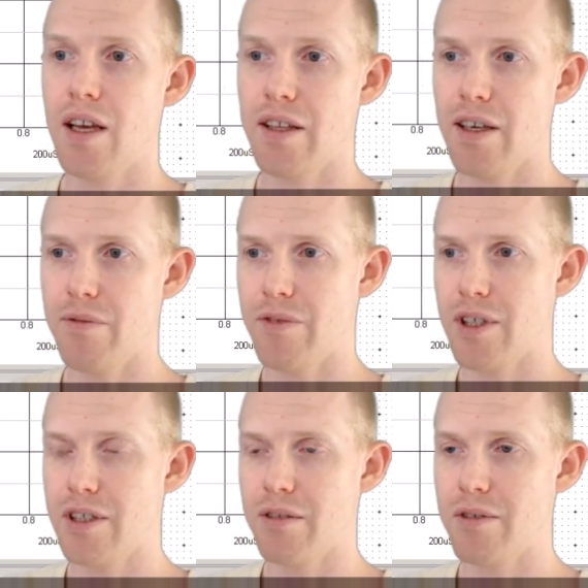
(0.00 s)
That
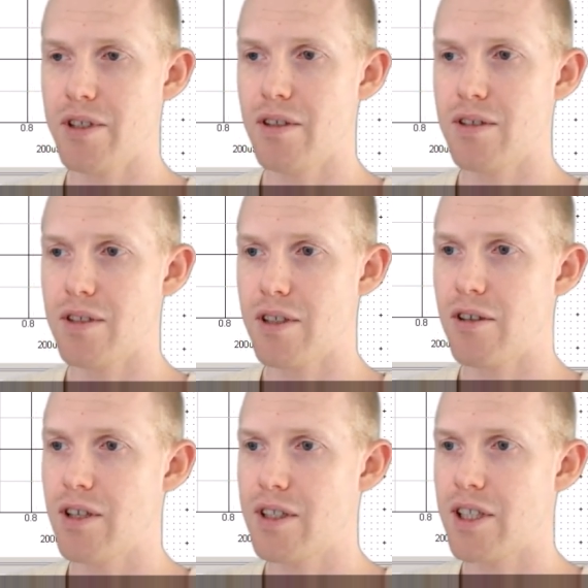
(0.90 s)
function returns the
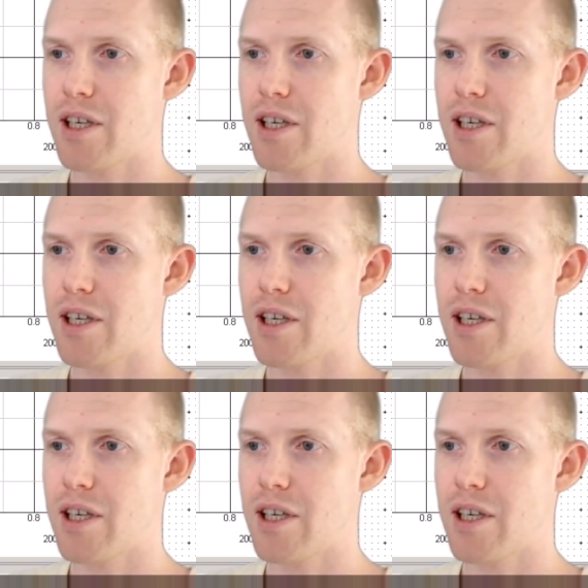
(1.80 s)
current time,